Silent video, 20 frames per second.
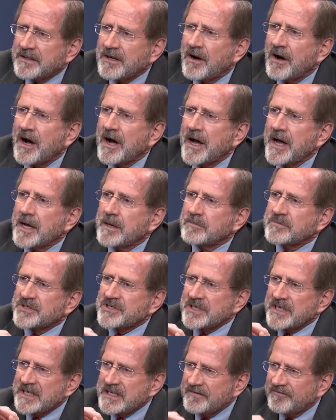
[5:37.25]

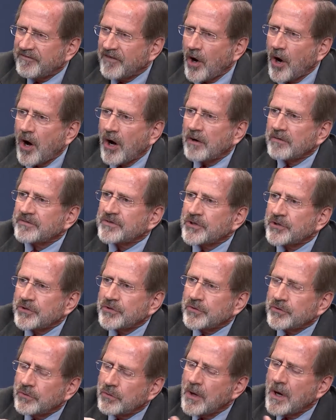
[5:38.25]
times evolve
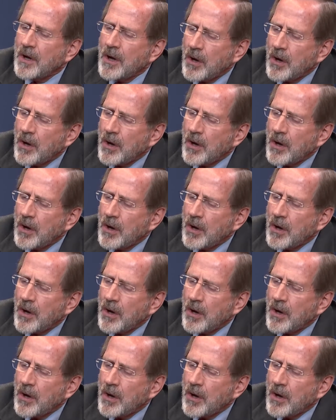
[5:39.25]
to